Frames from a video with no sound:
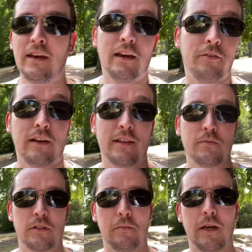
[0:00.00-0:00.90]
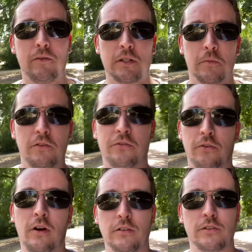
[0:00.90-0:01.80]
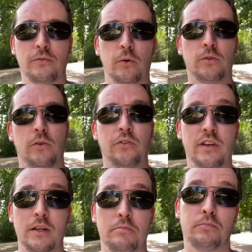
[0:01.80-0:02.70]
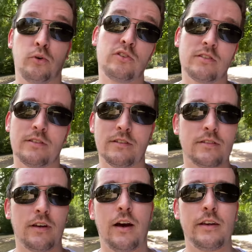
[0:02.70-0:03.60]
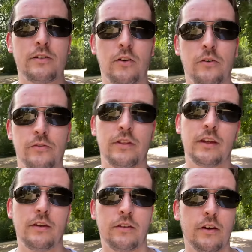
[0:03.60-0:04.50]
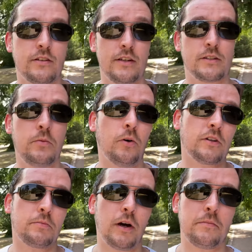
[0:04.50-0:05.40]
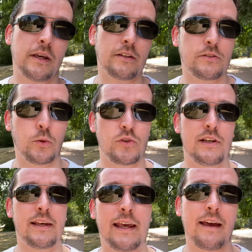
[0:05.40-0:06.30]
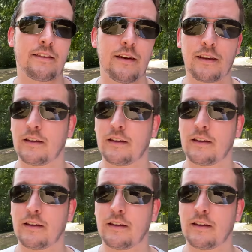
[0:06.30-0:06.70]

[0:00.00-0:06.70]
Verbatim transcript: In fact, this was the main reason why France fought on the Protestant side of the Thirty Years' War, despite being a staunchly Catholic